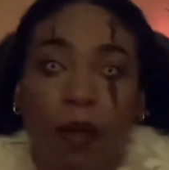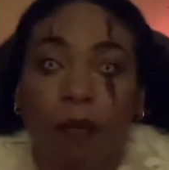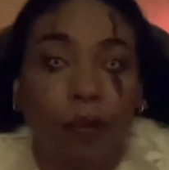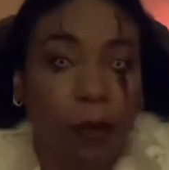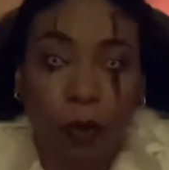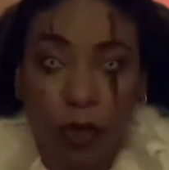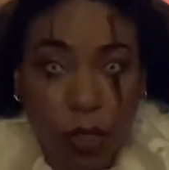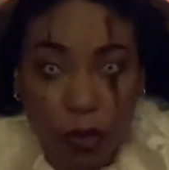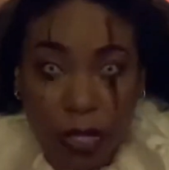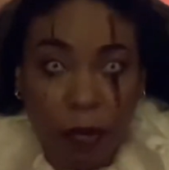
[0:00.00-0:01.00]
people
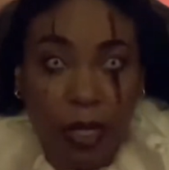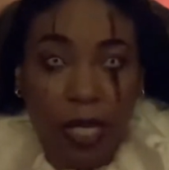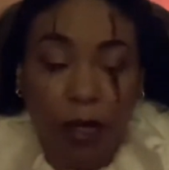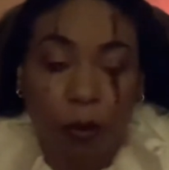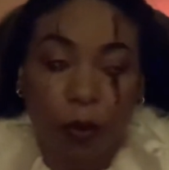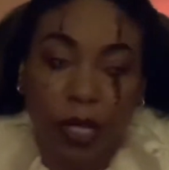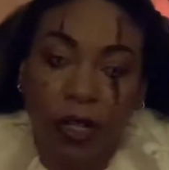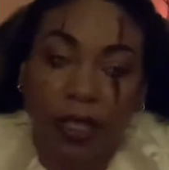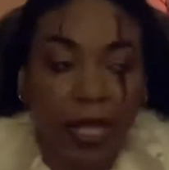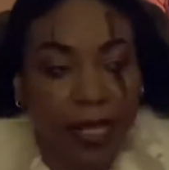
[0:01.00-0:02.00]
screaming,
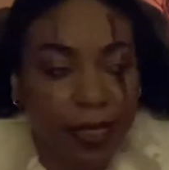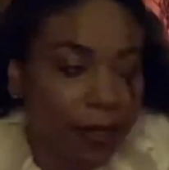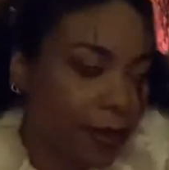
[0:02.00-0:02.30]
weird like